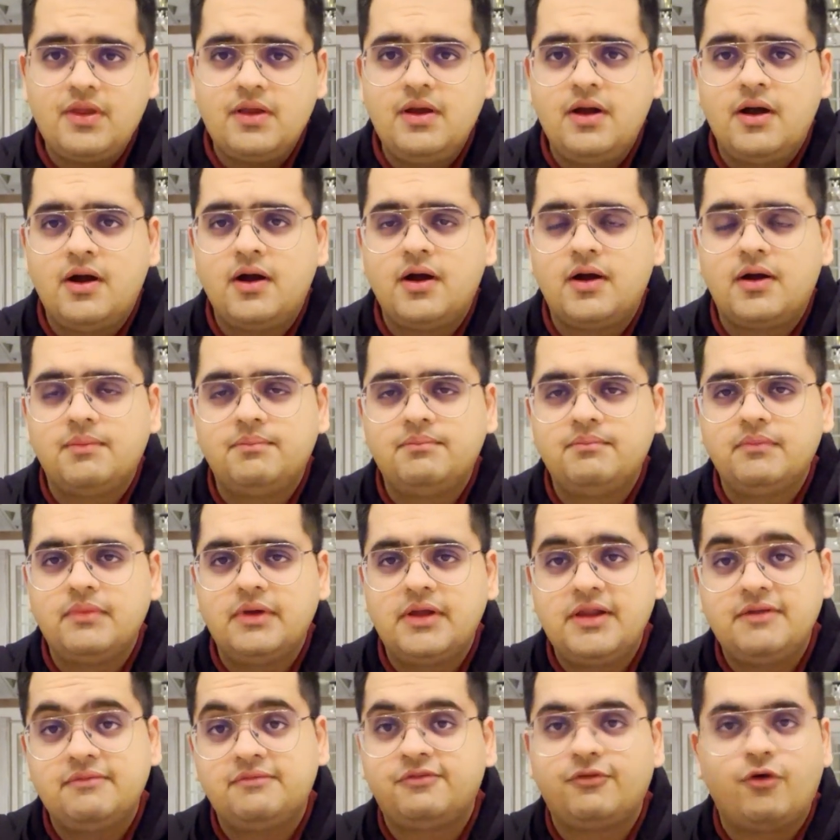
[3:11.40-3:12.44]

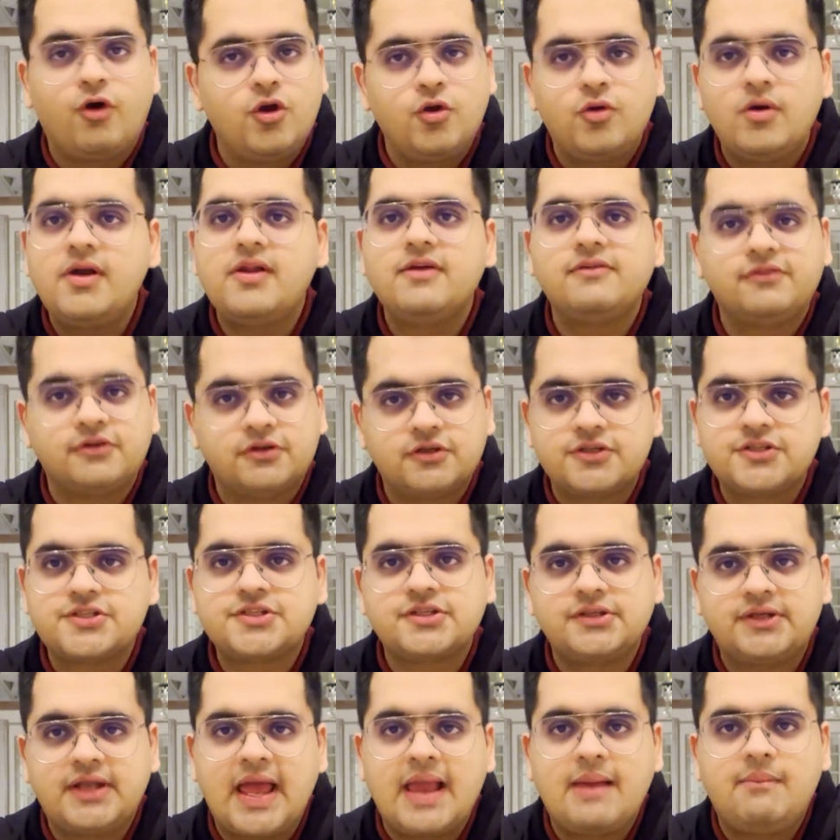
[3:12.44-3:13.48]
follow a reverse
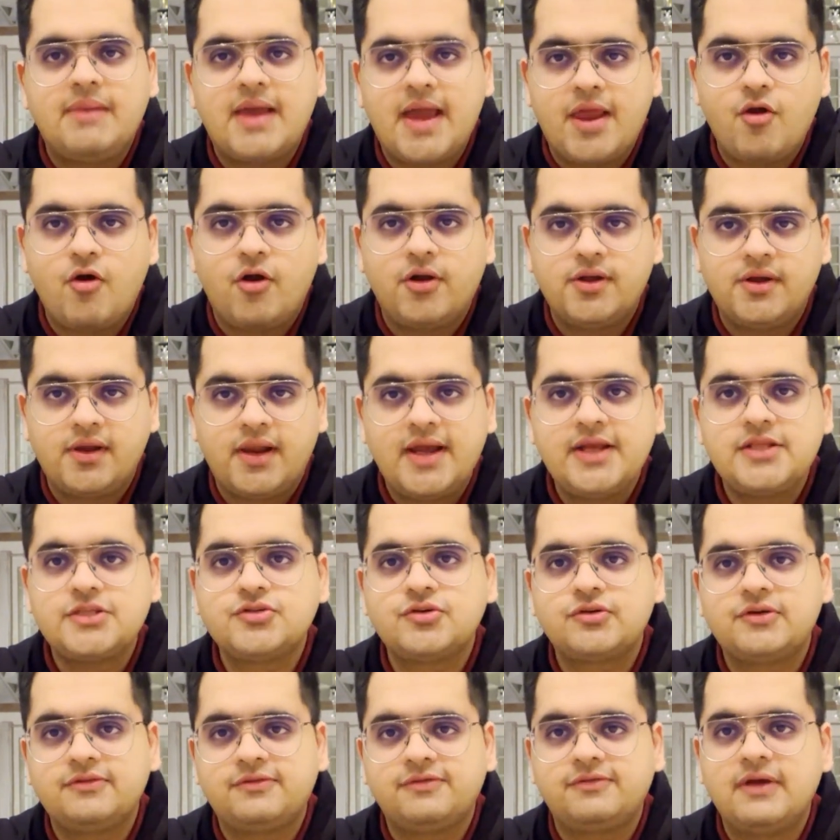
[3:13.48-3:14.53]
timeline order, right?
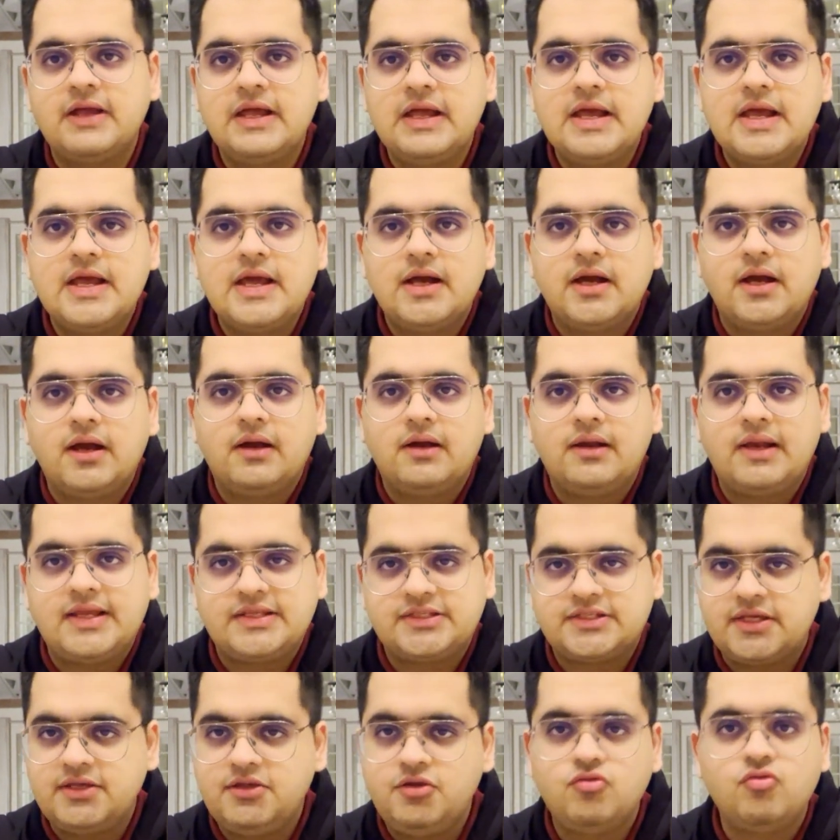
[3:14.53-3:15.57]
So if
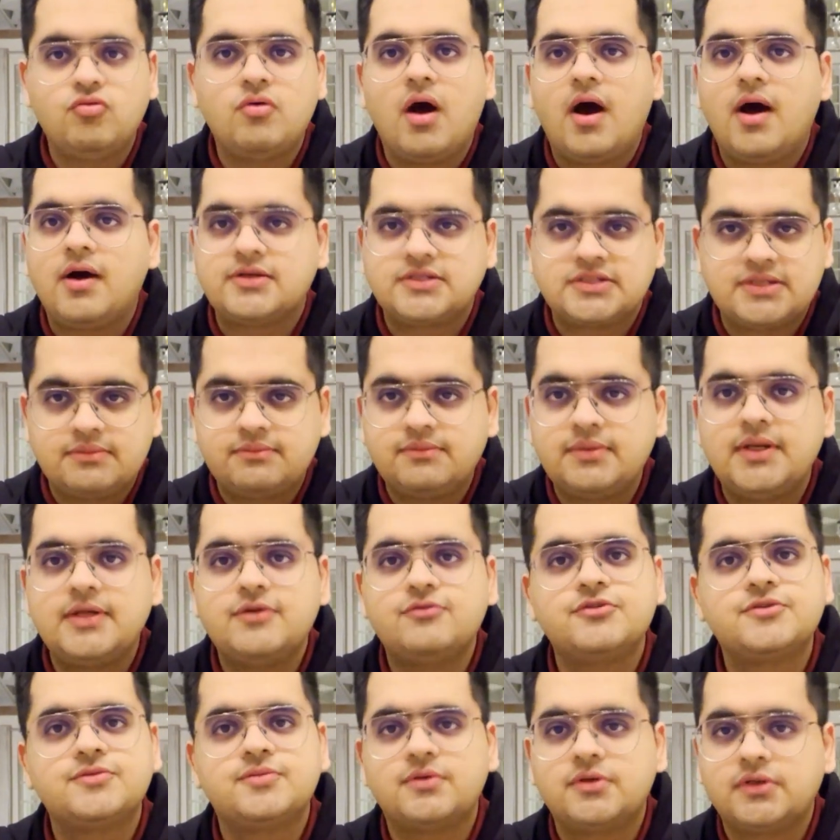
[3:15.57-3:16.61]
let's say you are somebody
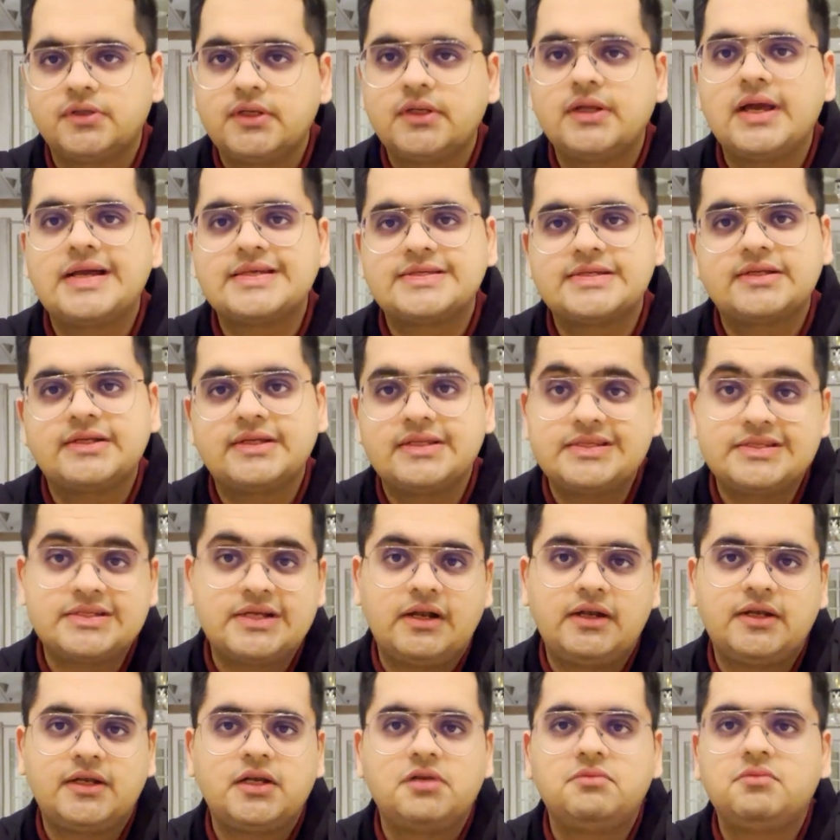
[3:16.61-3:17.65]
who's working as a
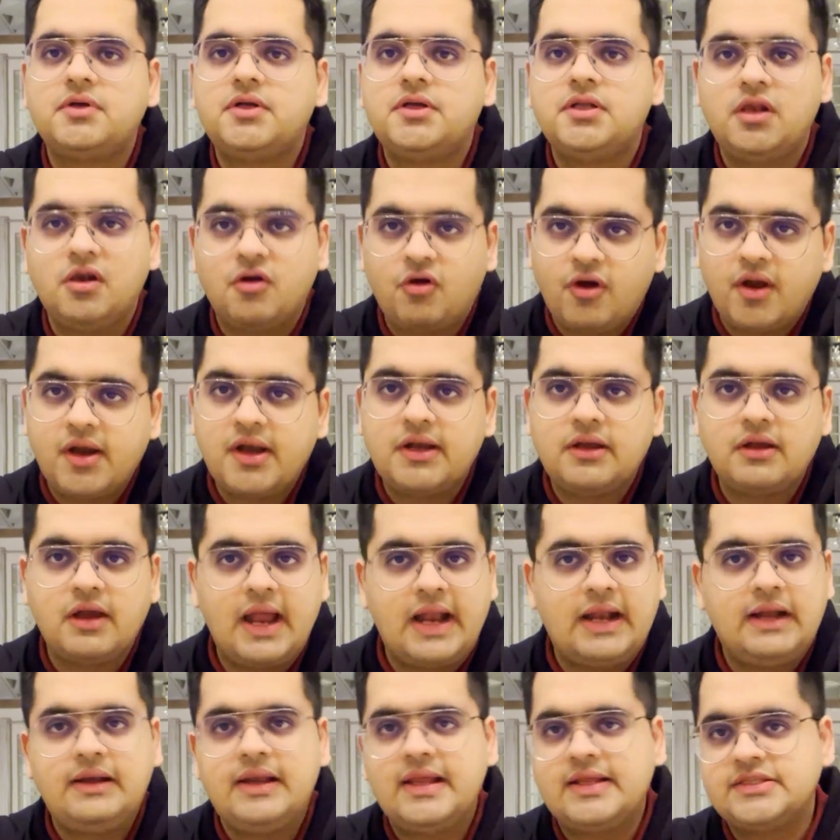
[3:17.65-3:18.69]
consultant with Deloitte,
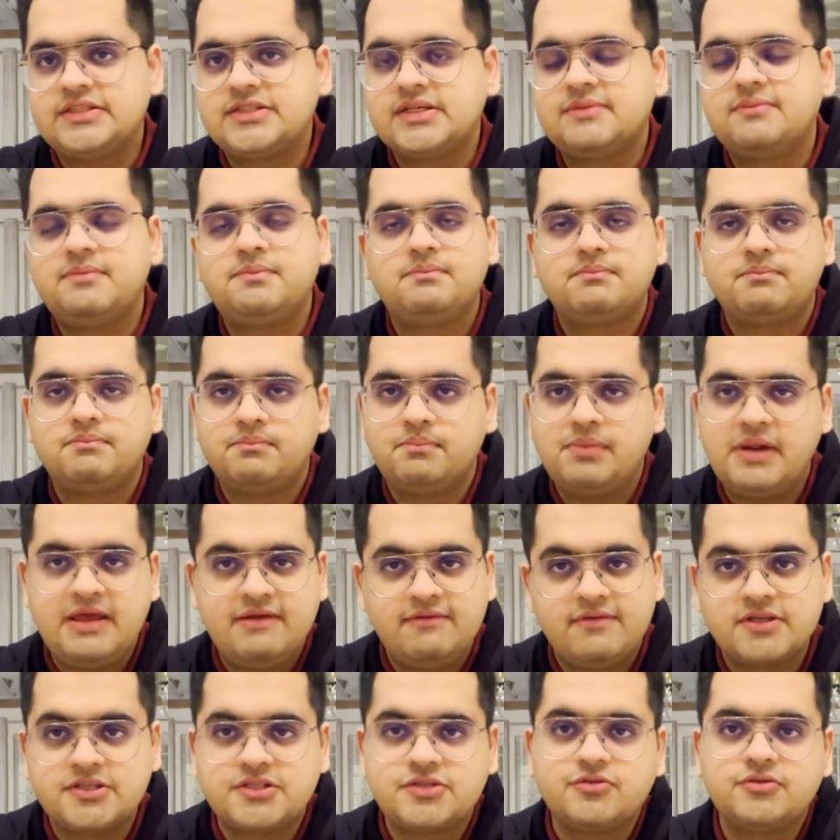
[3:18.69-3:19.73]
and let's say
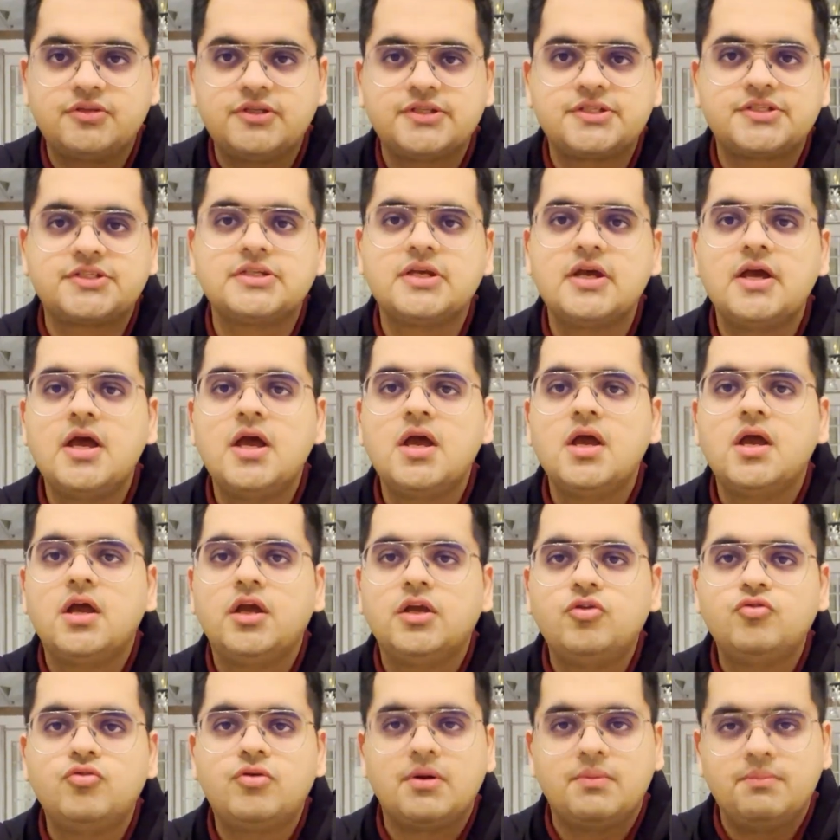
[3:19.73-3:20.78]
previous to this,
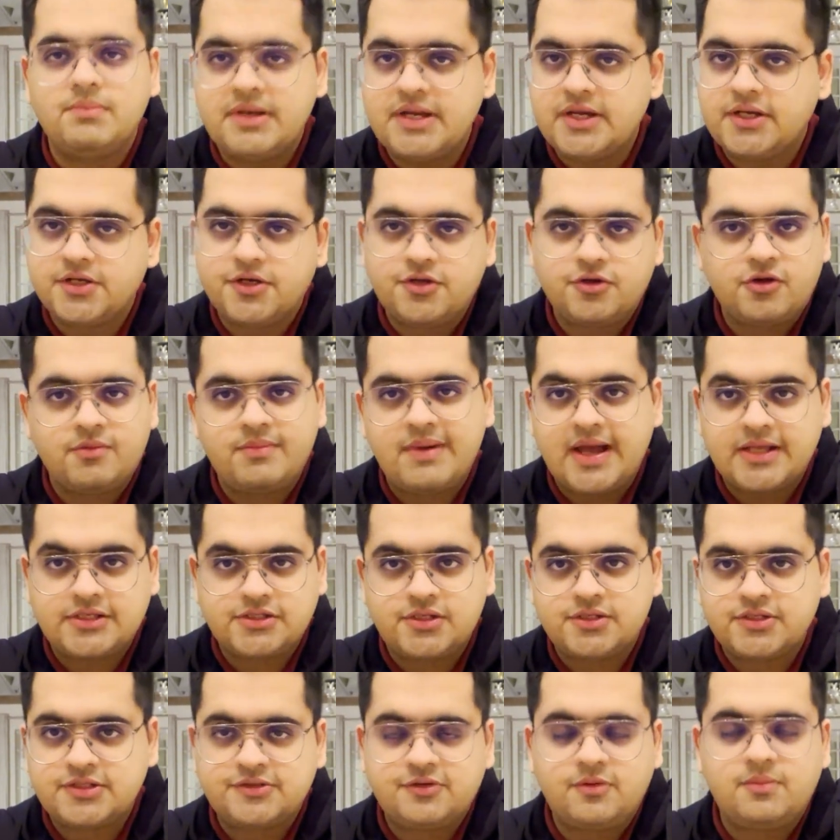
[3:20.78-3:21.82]
you completed your
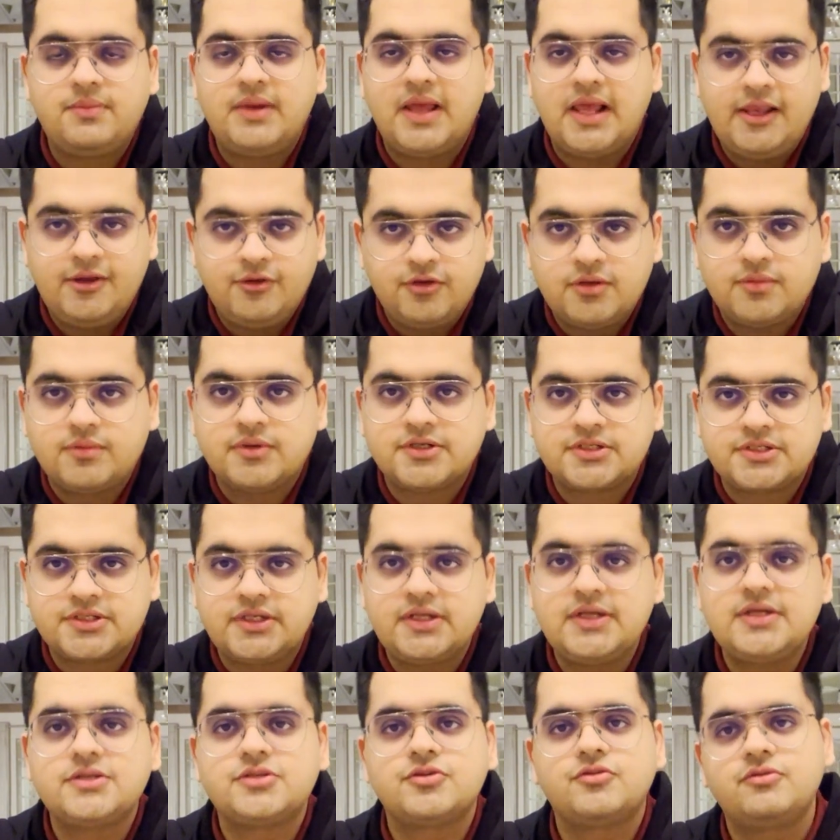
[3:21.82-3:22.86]
bachelor's from Delhi
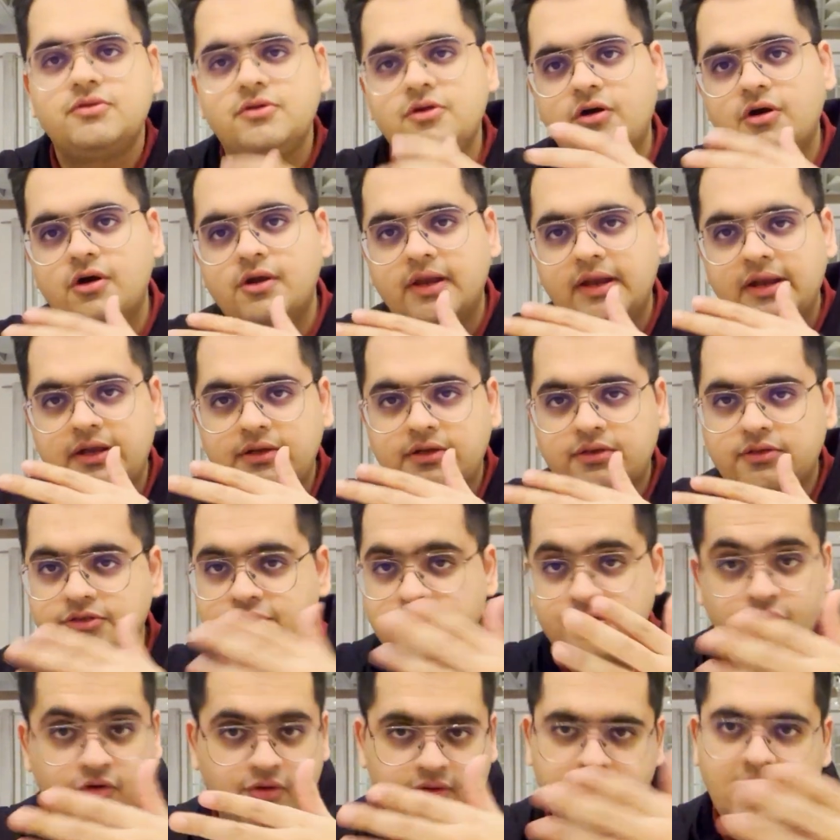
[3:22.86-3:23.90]
University. So
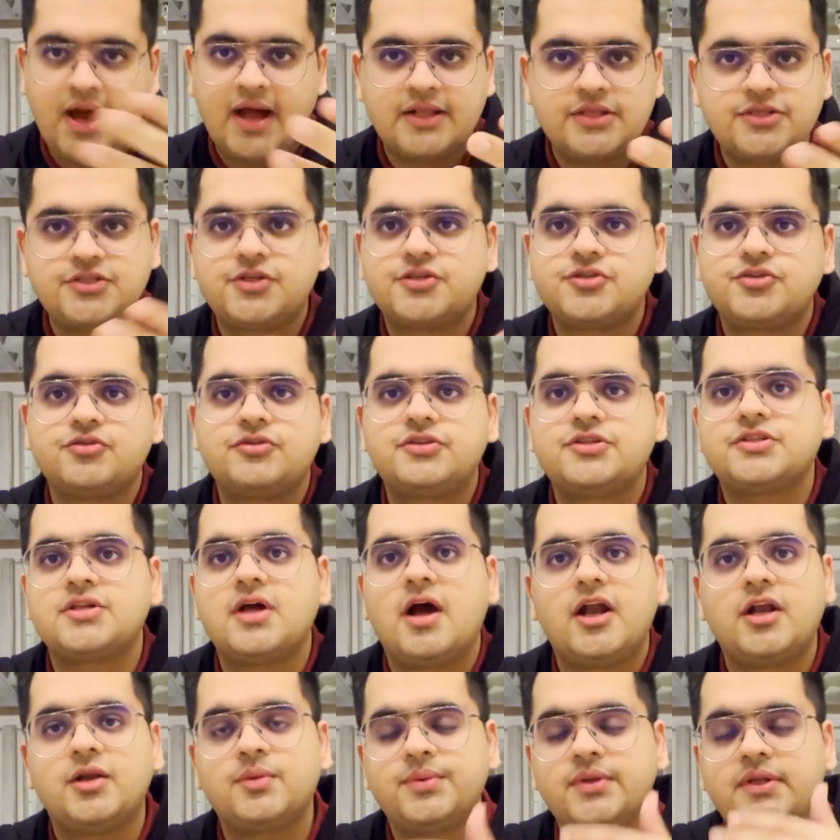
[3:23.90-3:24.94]
your answer should
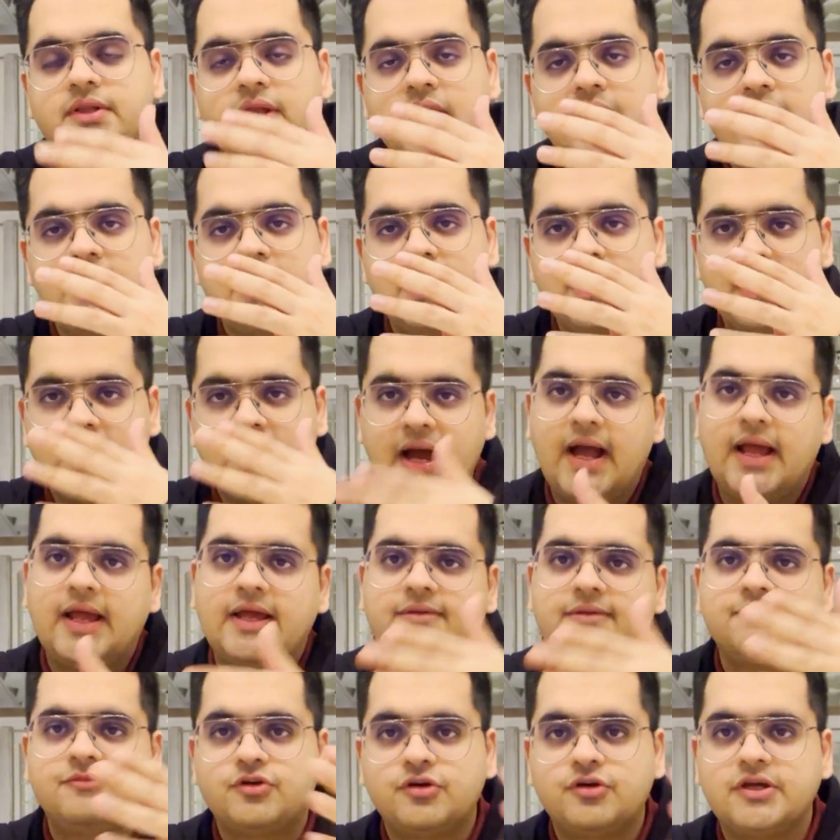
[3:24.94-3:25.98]
start with, I
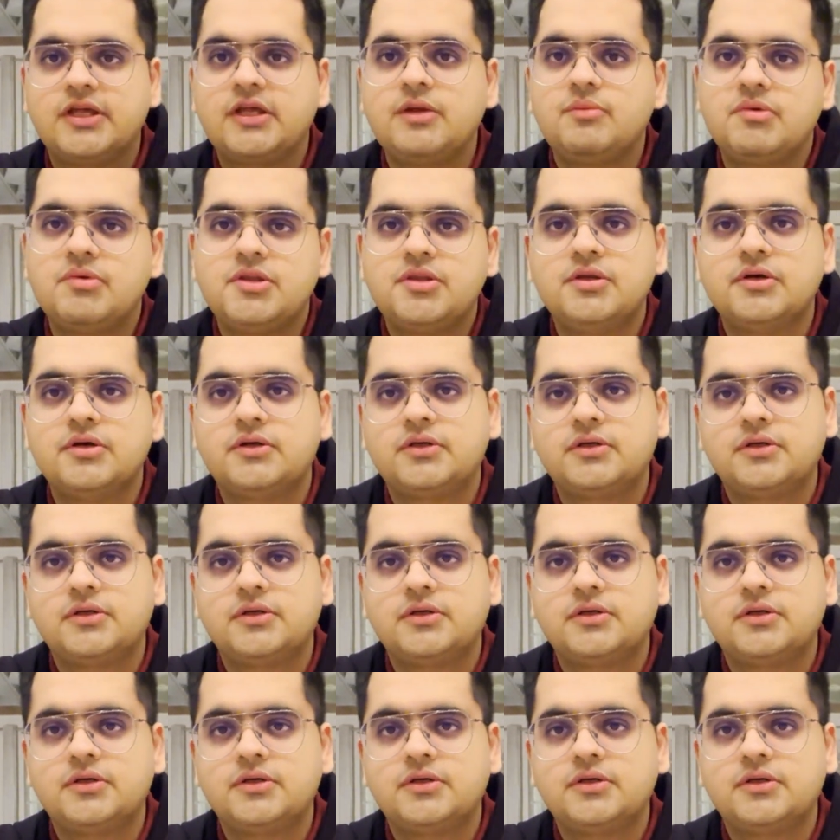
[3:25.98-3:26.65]
am working with the